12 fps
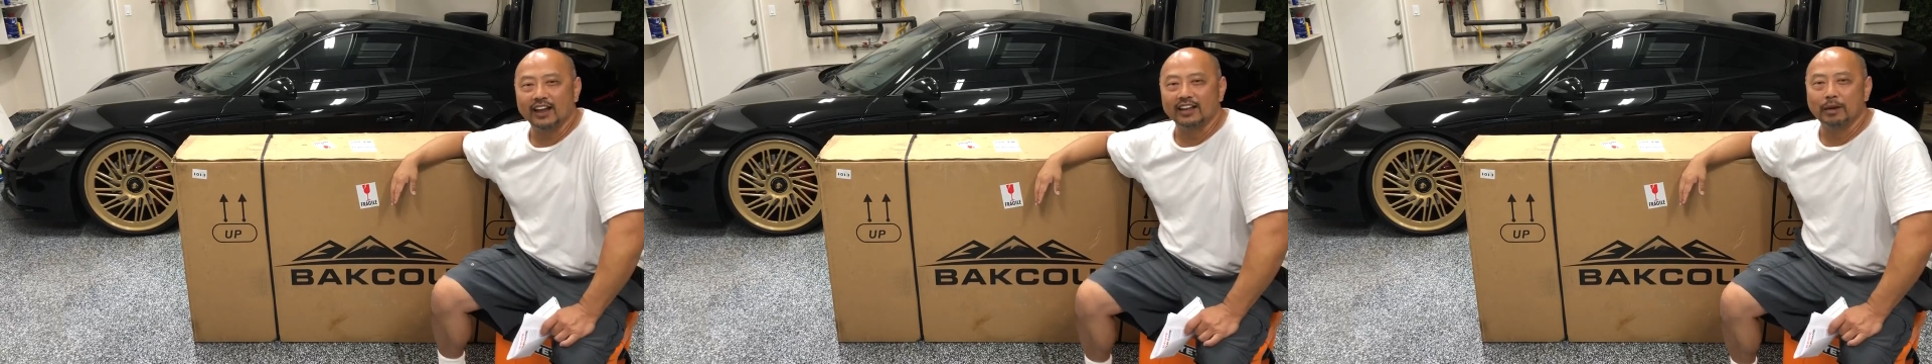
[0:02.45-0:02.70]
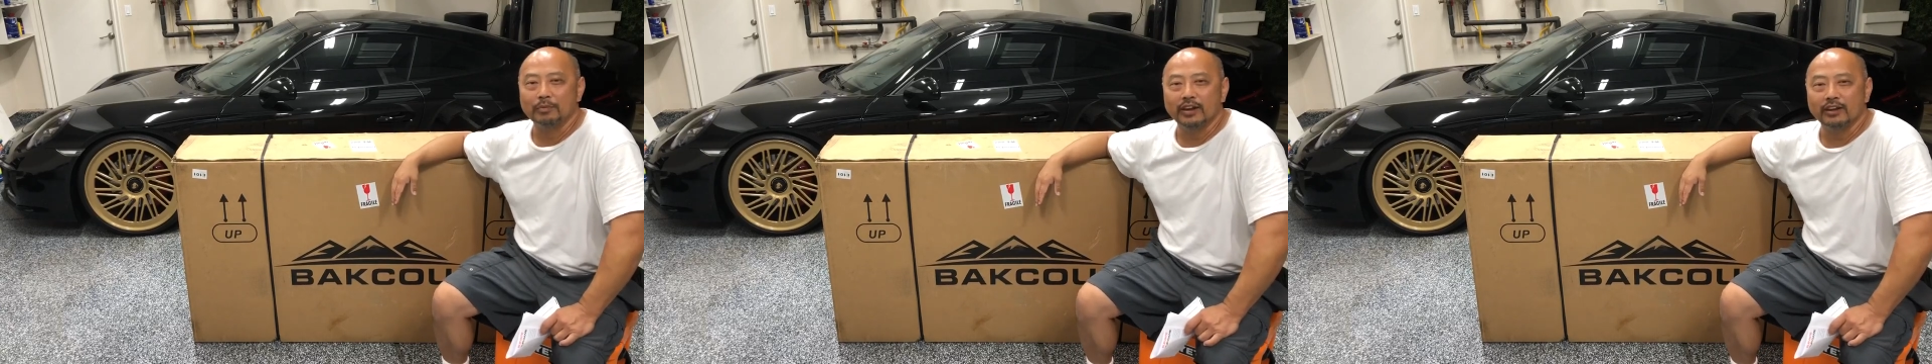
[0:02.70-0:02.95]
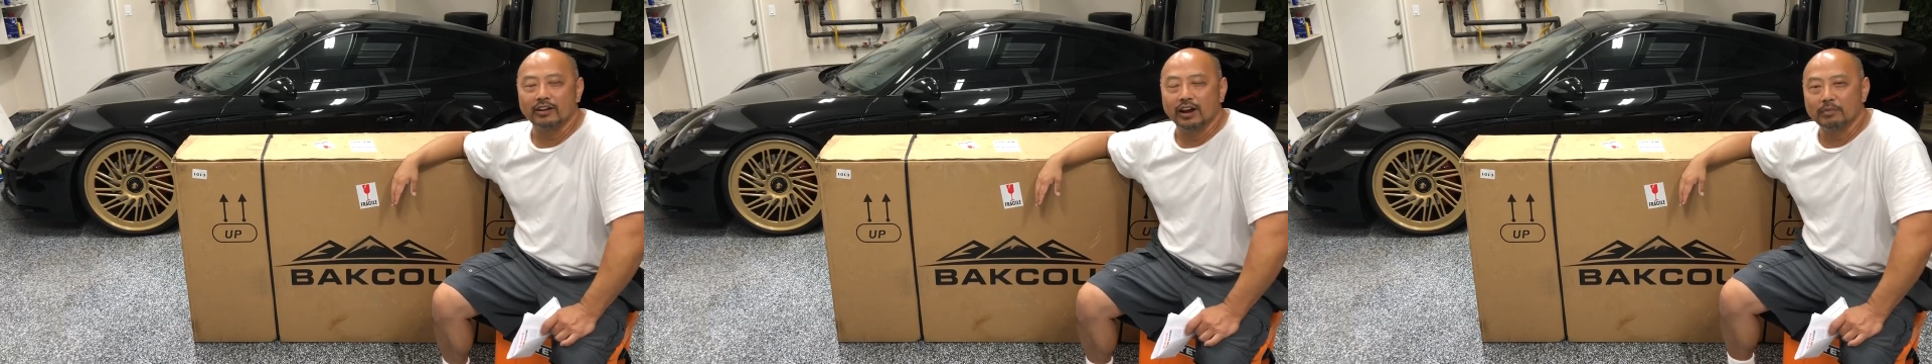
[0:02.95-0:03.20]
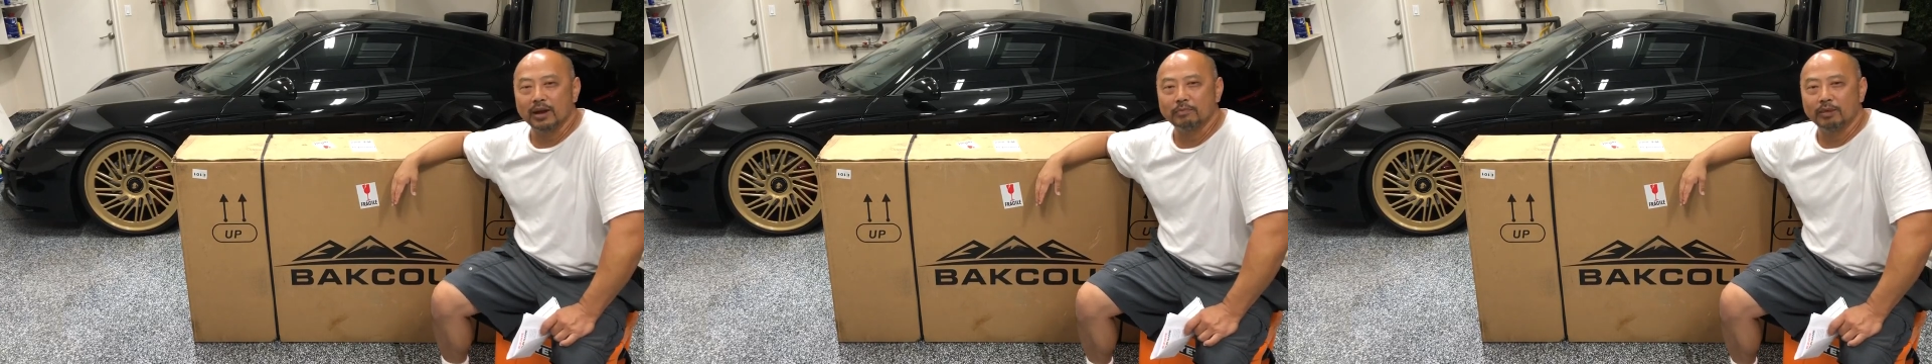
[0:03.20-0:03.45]
and I'm here
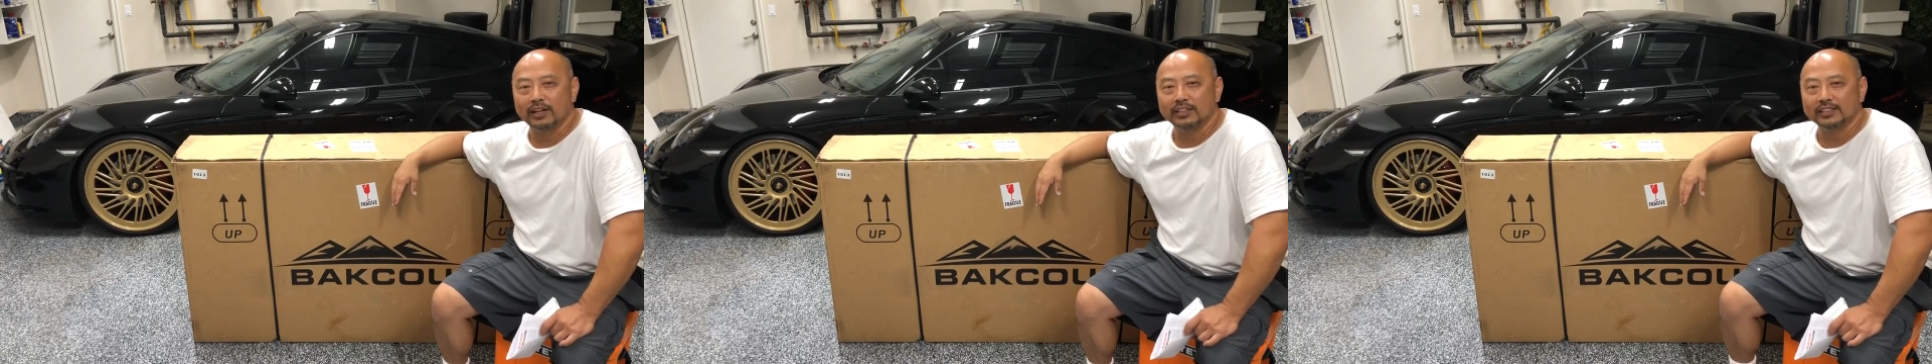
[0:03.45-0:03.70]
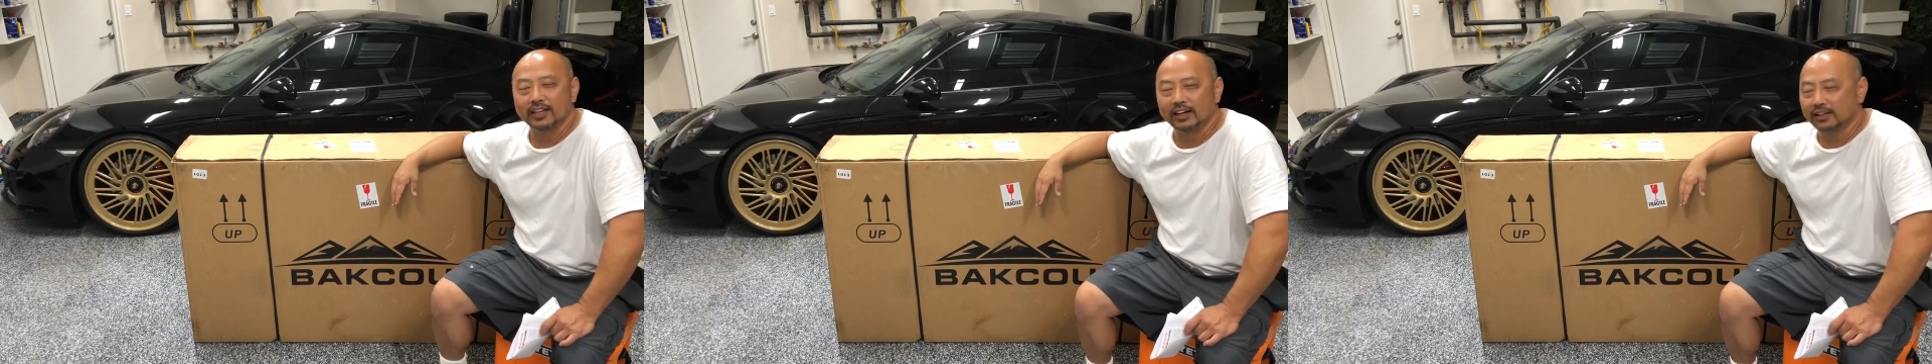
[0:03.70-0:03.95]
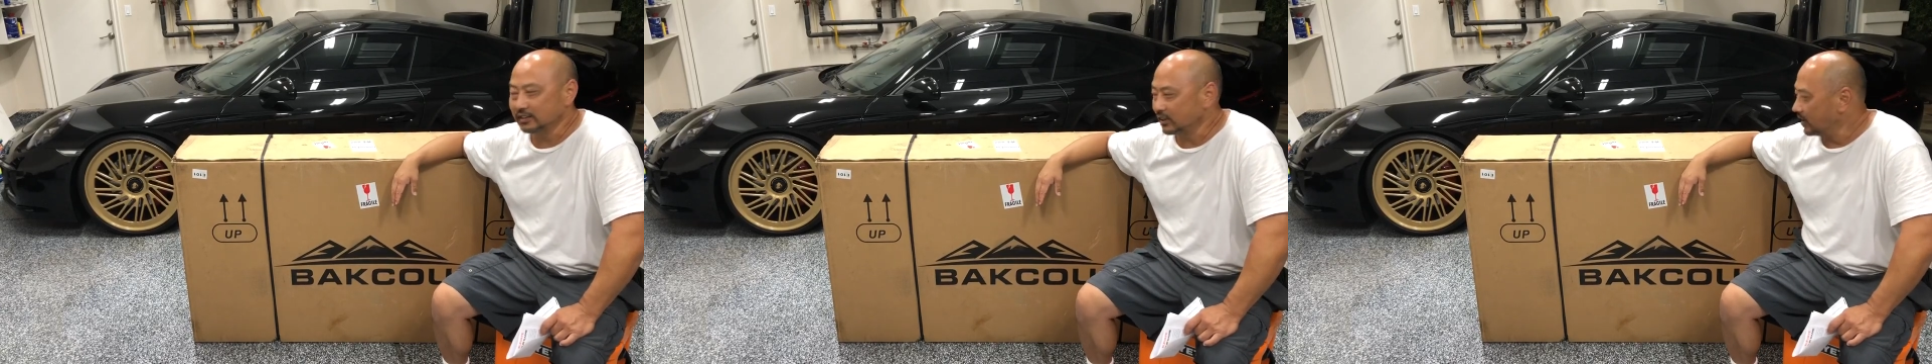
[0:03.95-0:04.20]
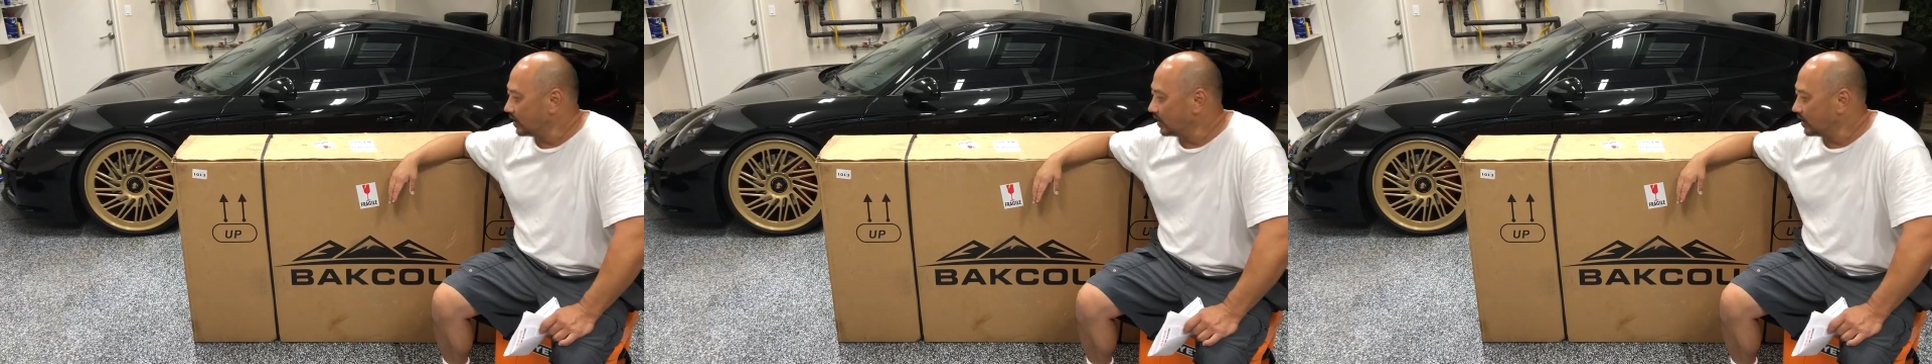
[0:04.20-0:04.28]
at my buddy's house.